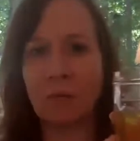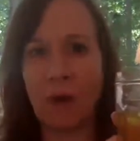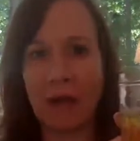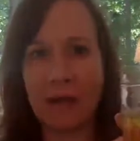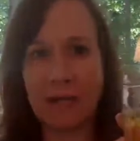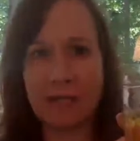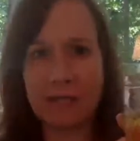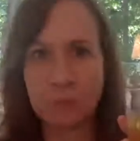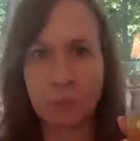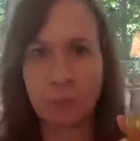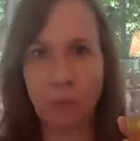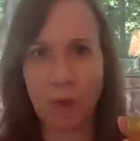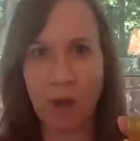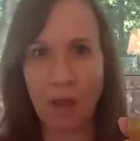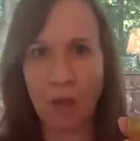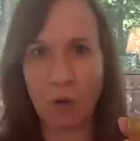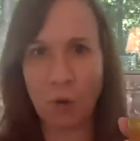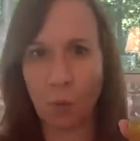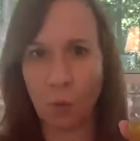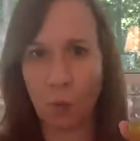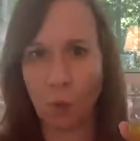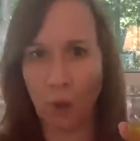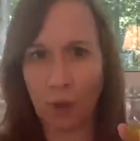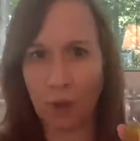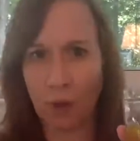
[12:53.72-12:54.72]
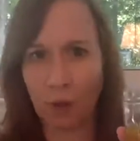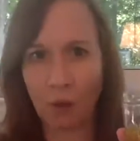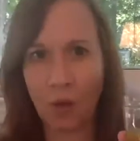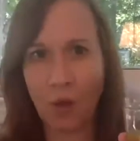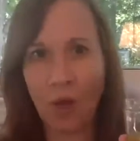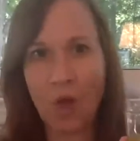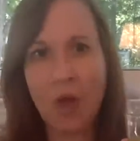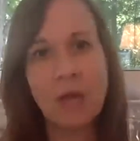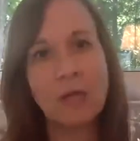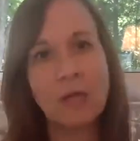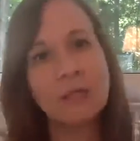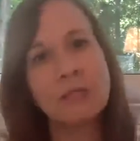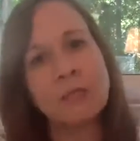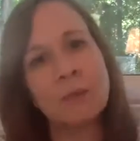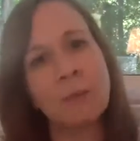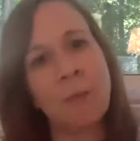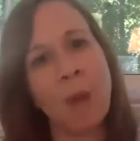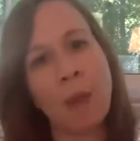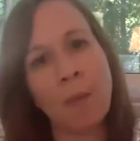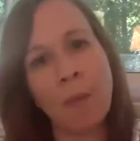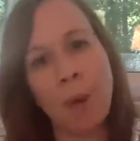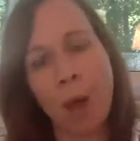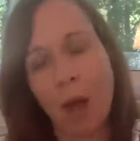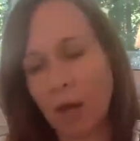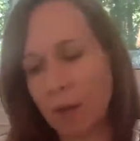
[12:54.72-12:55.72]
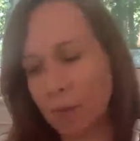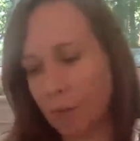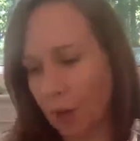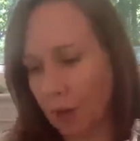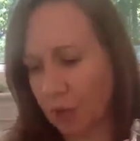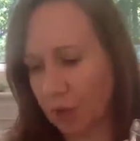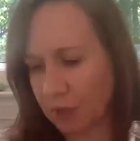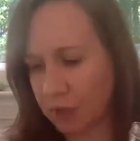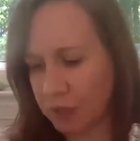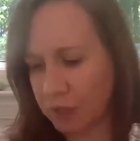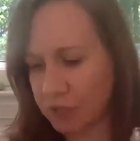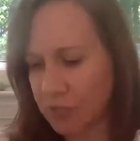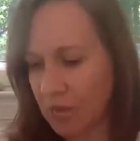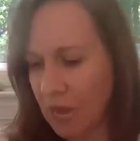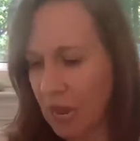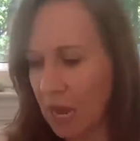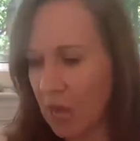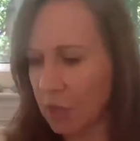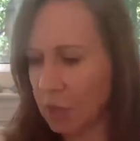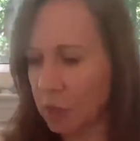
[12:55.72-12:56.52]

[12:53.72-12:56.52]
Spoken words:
rice bran oil to my body butters.